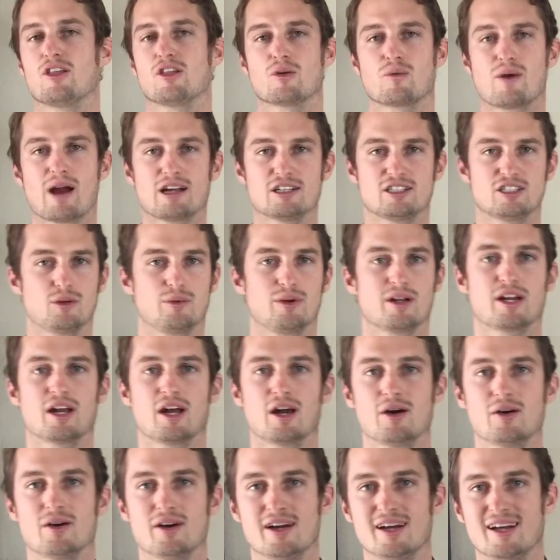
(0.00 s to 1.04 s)
other routes you want to
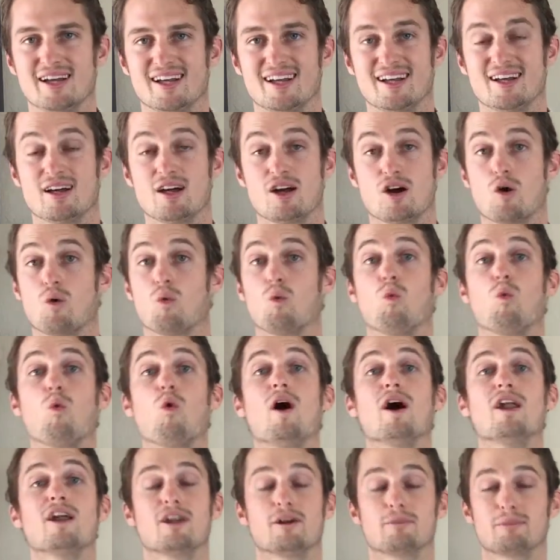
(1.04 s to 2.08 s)
go,
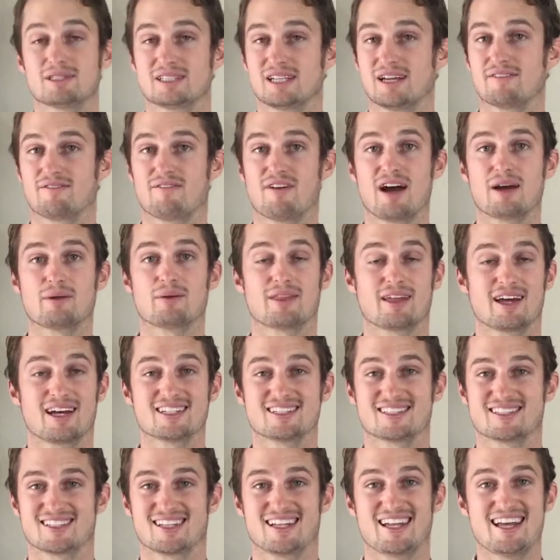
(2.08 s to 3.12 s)
100% fine with
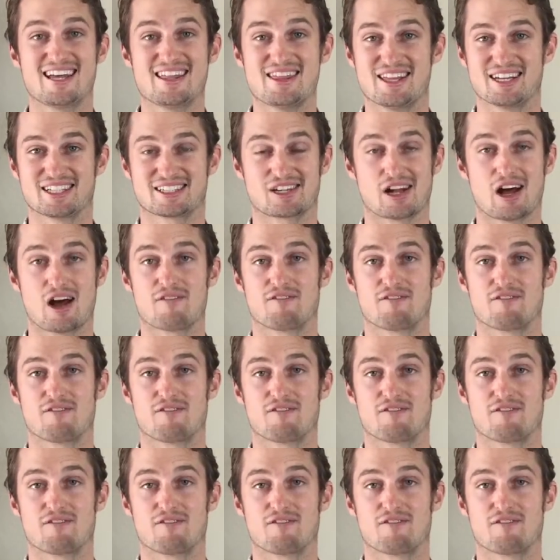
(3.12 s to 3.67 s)
us in this